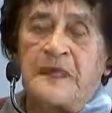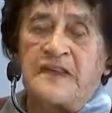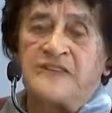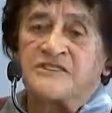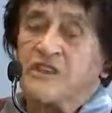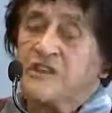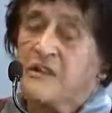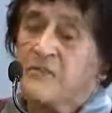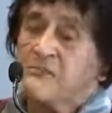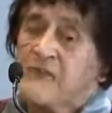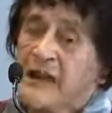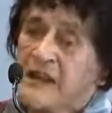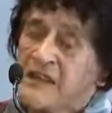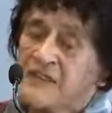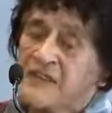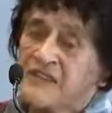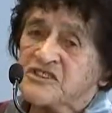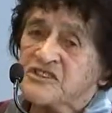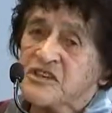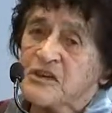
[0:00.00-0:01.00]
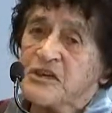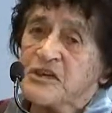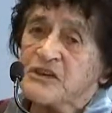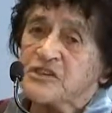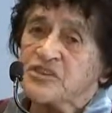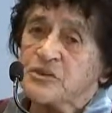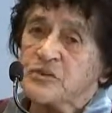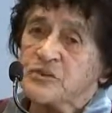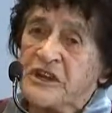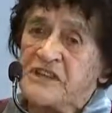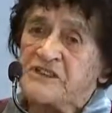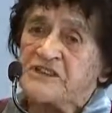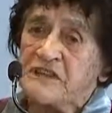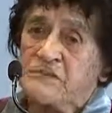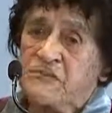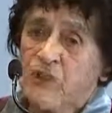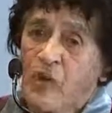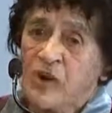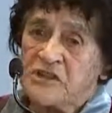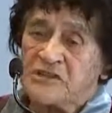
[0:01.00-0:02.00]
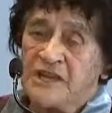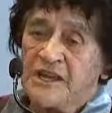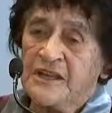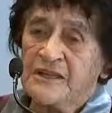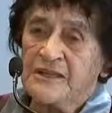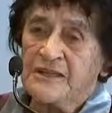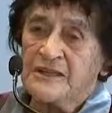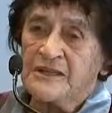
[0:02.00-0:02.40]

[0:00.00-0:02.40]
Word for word: So the money that's going into bricks and mortar